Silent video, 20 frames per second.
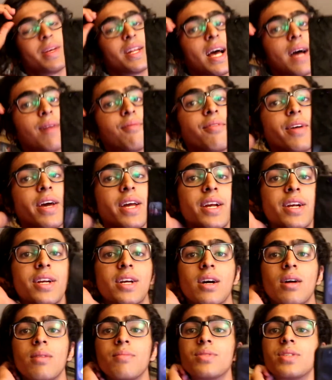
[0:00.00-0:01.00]
RAM variant
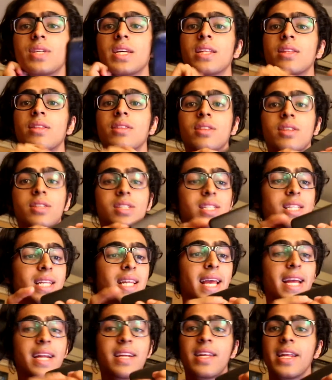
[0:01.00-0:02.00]
comes in the
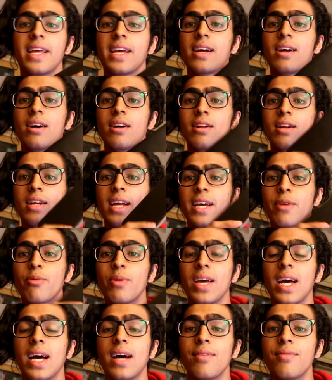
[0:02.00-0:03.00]
slate grey color like
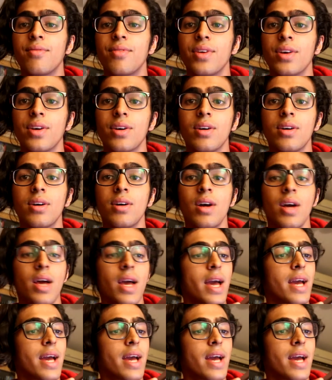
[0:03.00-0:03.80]
we have here.